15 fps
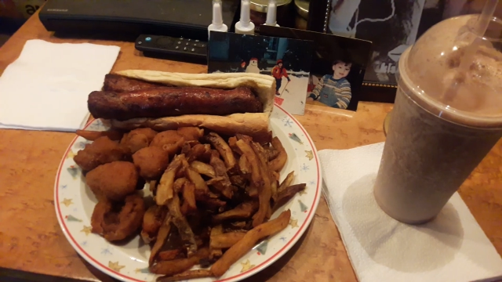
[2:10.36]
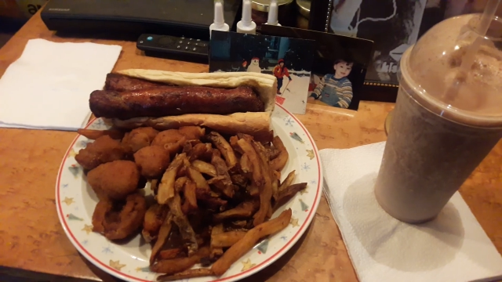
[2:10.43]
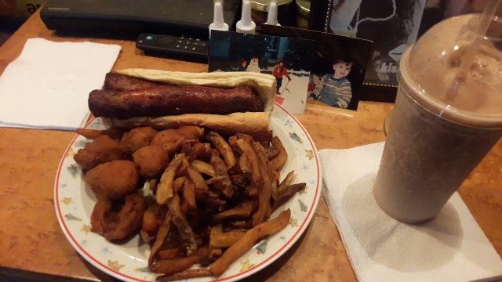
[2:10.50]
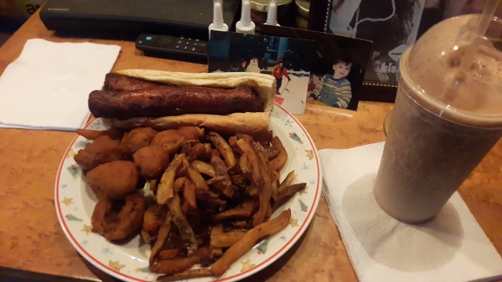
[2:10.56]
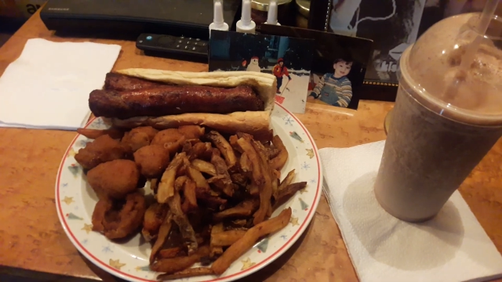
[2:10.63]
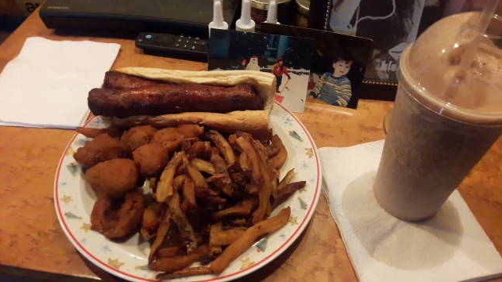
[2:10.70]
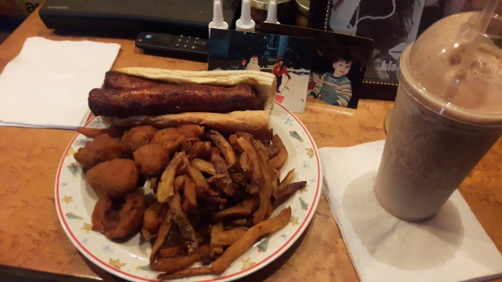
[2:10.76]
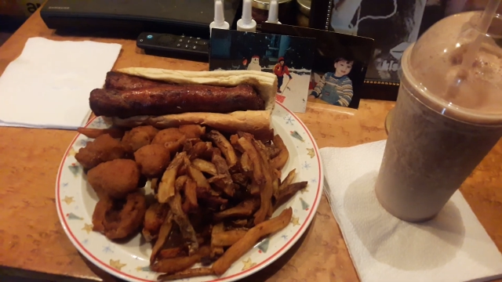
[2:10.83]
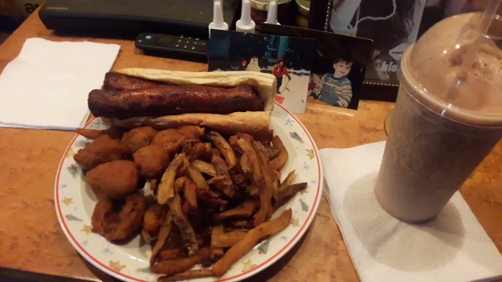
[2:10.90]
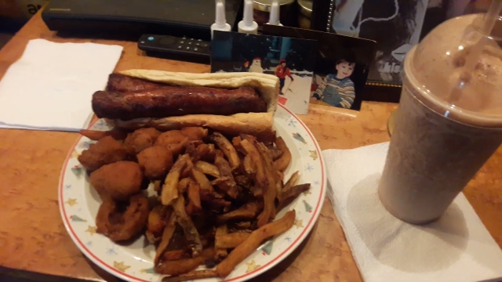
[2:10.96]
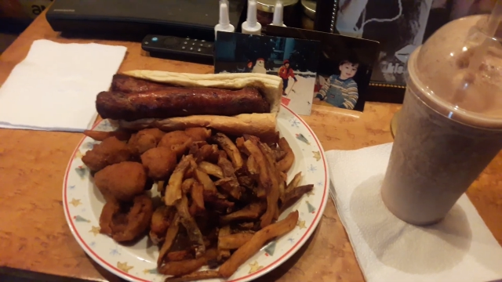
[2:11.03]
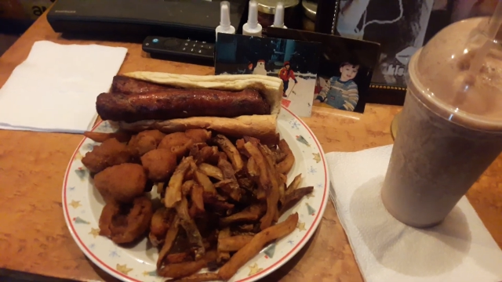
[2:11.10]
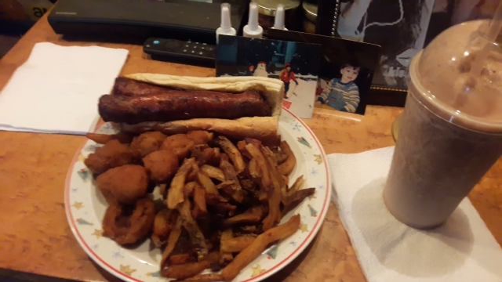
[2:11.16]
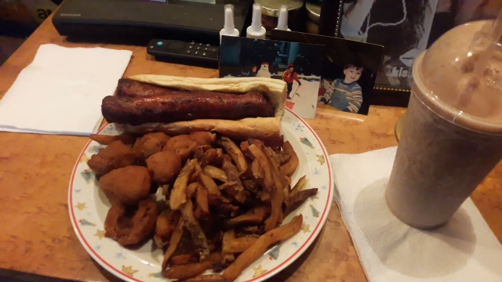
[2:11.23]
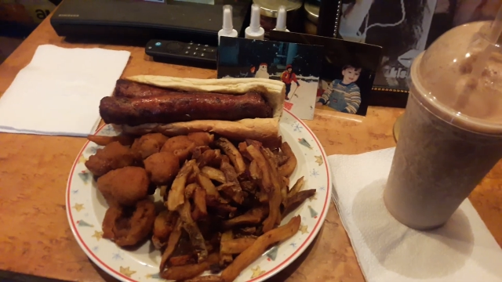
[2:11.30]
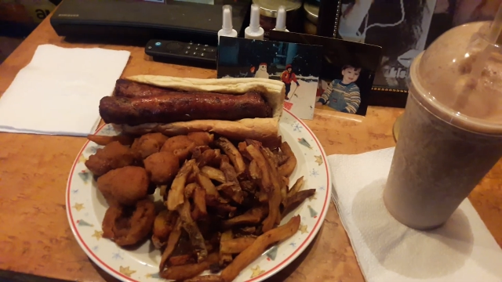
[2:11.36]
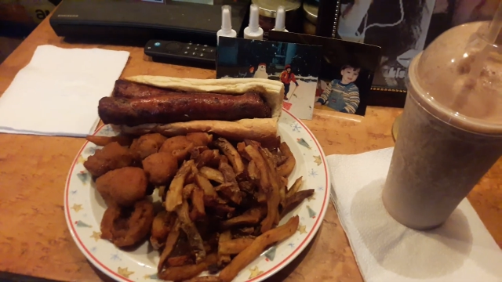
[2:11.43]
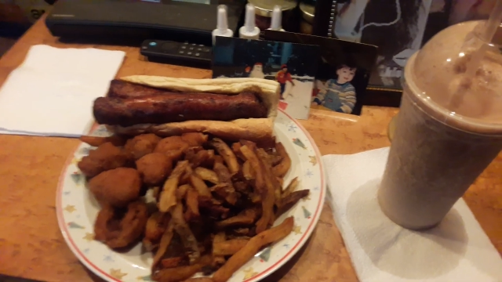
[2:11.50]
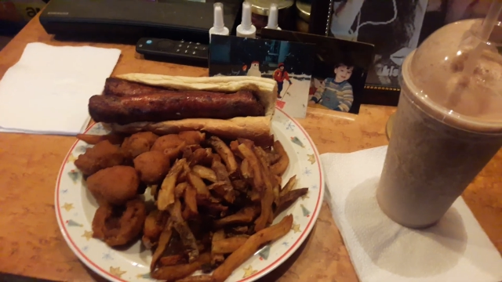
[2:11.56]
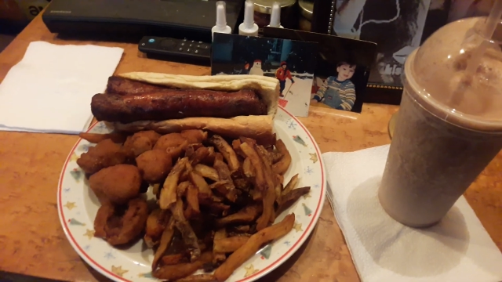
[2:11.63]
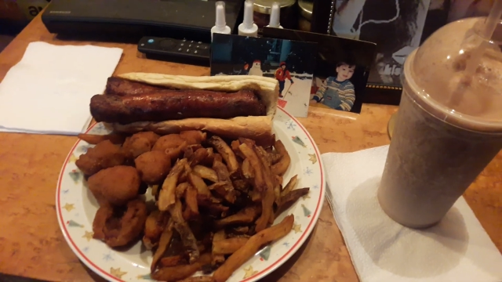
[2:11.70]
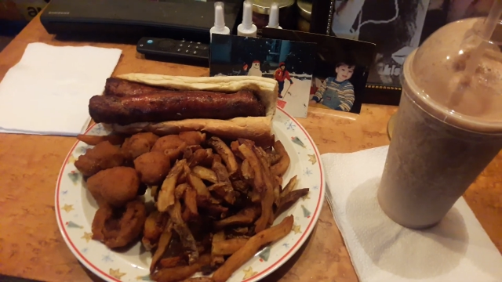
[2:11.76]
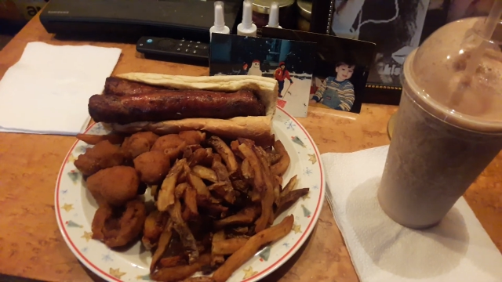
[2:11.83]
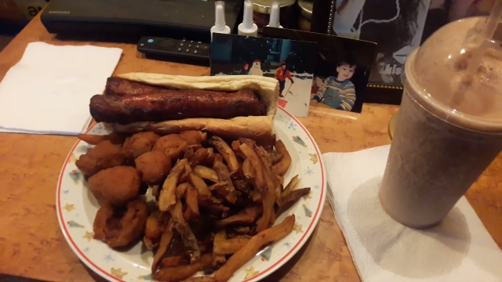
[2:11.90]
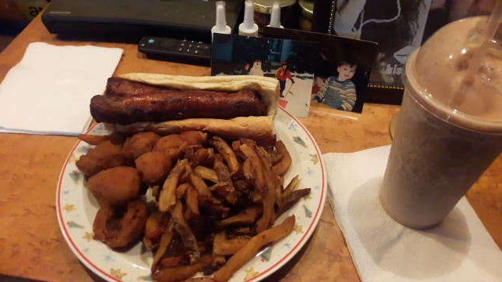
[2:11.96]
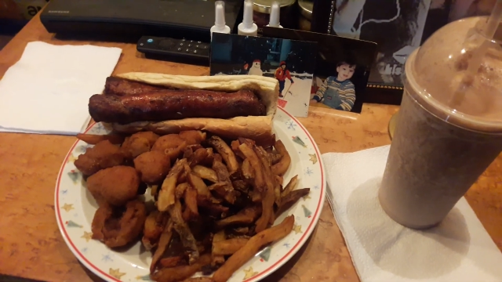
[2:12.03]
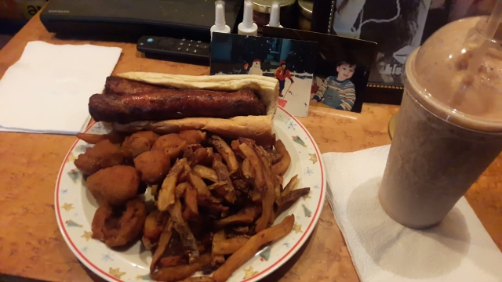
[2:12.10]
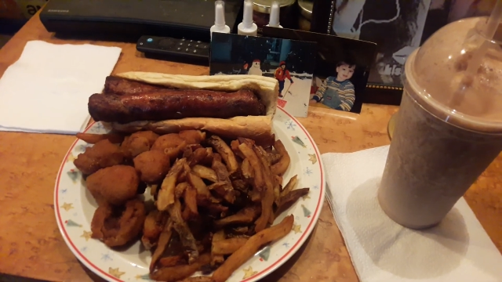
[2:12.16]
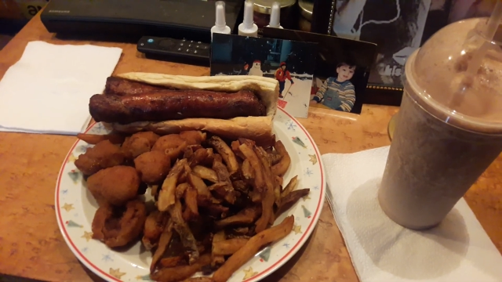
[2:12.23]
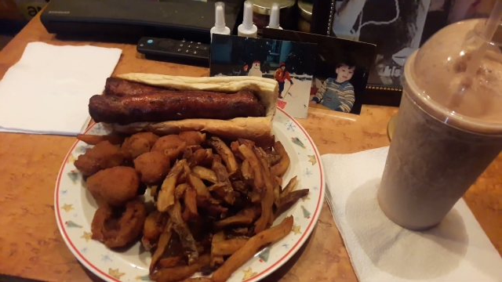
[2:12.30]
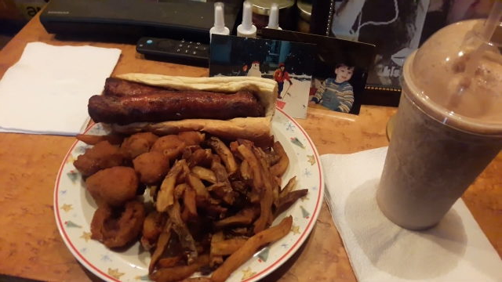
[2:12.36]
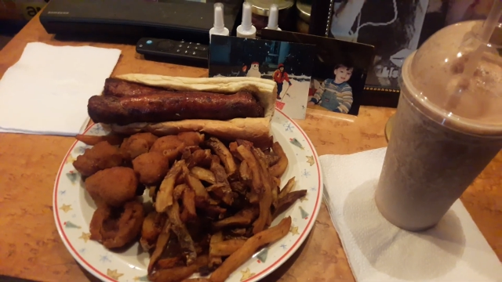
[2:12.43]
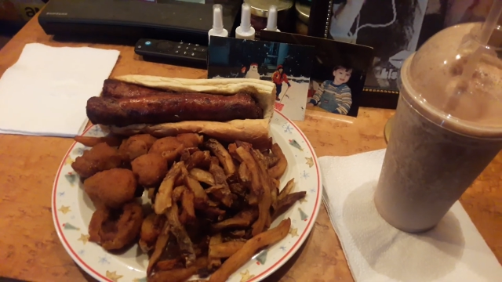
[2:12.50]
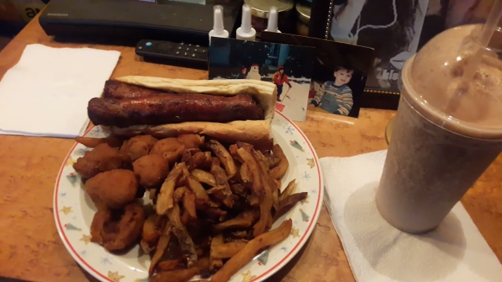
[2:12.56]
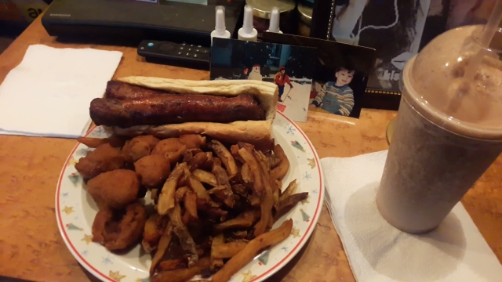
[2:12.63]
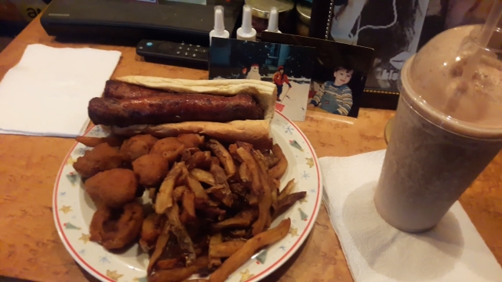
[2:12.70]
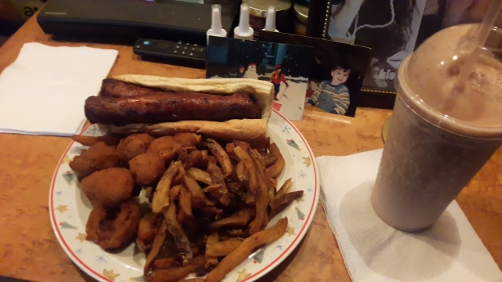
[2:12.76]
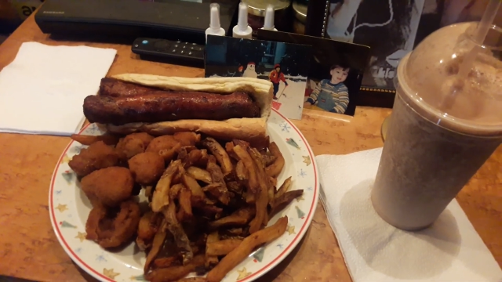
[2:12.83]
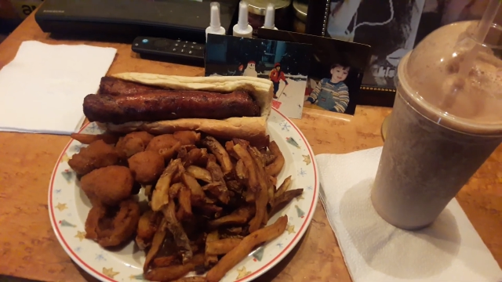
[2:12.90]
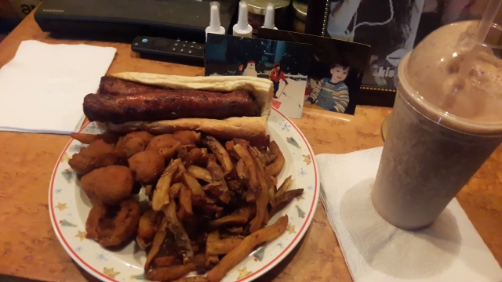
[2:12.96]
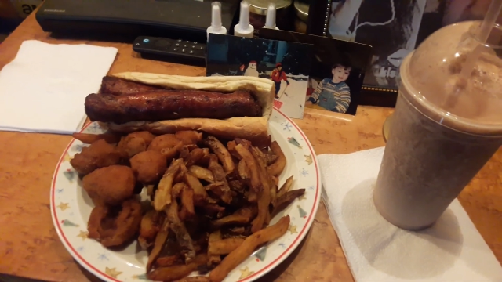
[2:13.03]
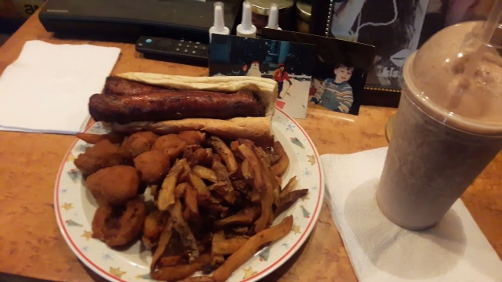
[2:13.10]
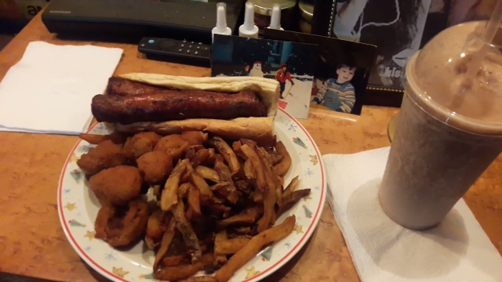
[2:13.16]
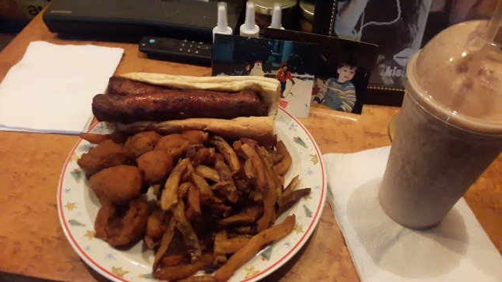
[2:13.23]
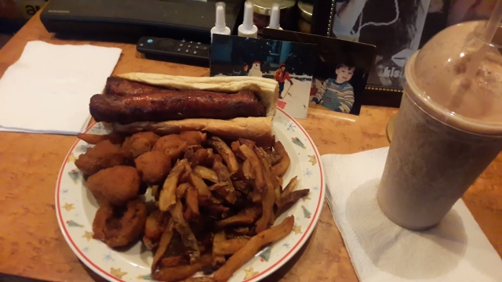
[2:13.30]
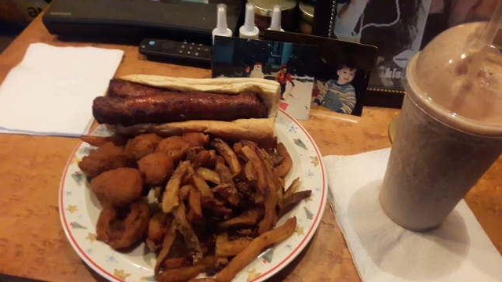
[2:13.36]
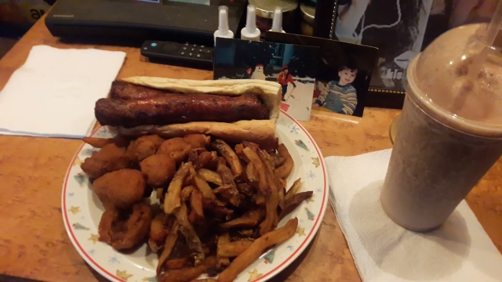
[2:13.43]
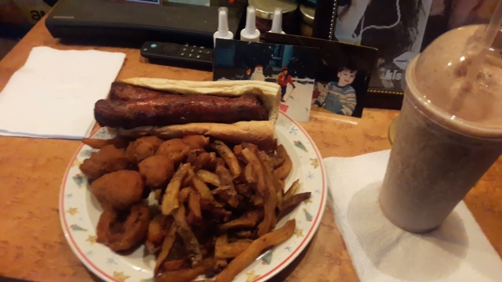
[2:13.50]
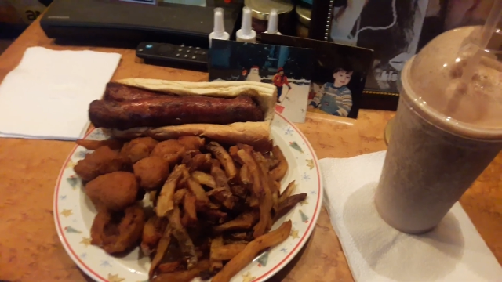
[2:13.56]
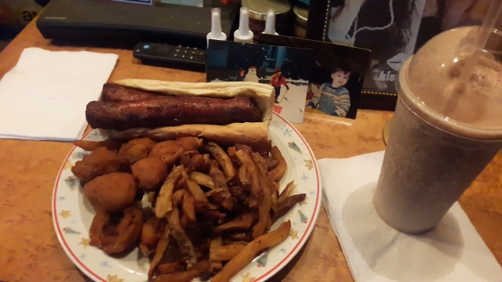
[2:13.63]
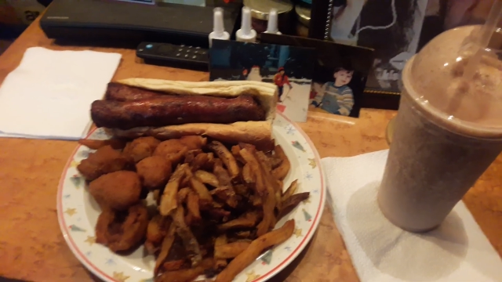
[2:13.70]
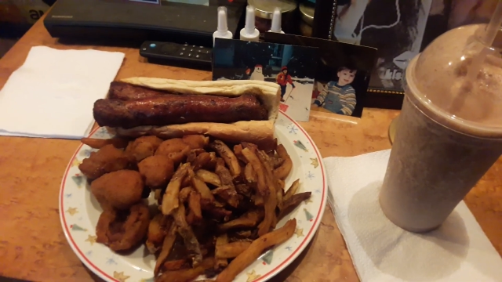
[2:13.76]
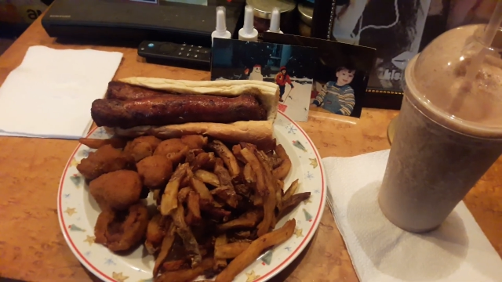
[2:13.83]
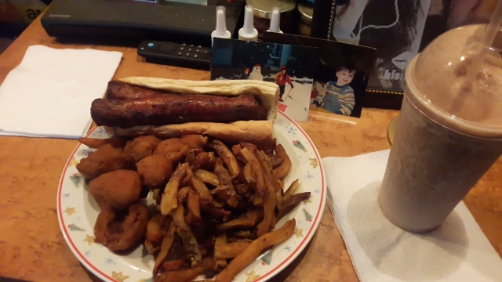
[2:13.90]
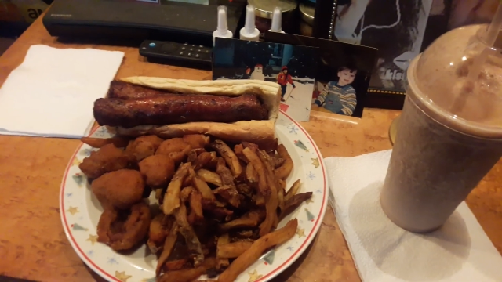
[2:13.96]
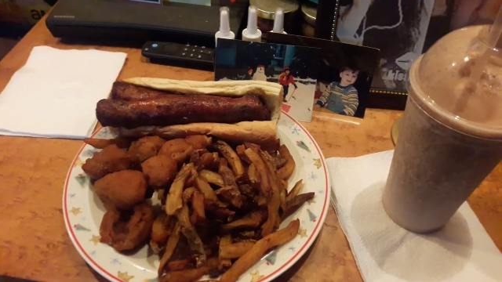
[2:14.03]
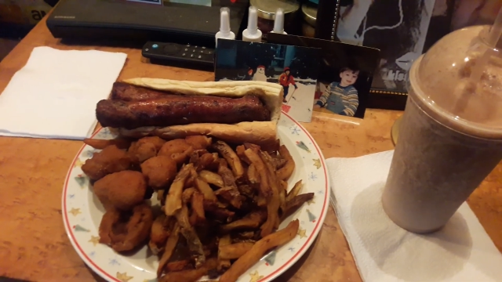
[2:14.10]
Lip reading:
No face is visible, so there are no lips to read.